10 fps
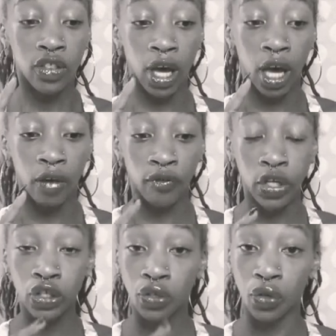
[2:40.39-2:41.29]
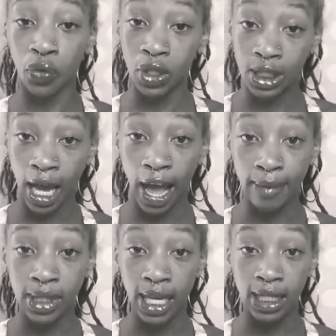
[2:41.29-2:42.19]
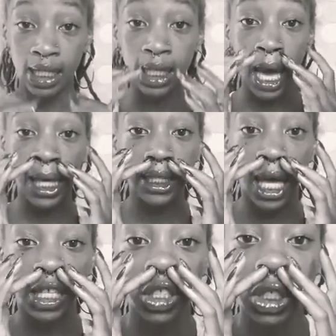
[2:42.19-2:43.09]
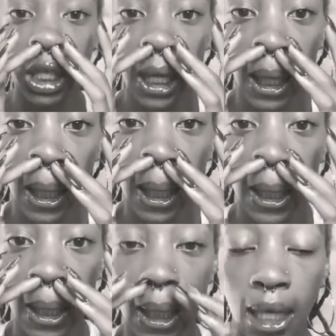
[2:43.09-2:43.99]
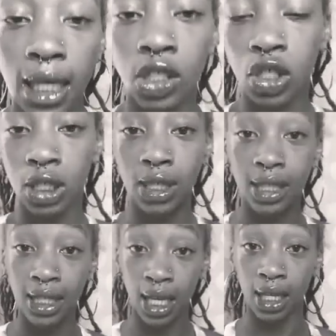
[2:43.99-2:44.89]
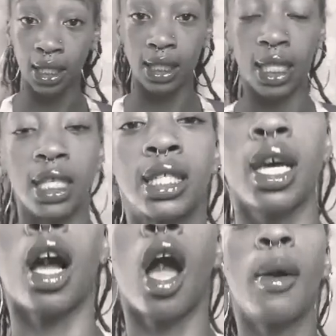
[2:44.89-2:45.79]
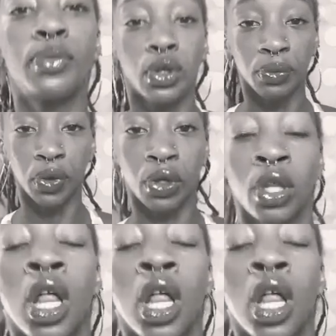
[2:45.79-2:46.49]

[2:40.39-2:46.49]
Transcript: The first 3 times I did that shit, it just stings and it's uncomfortable.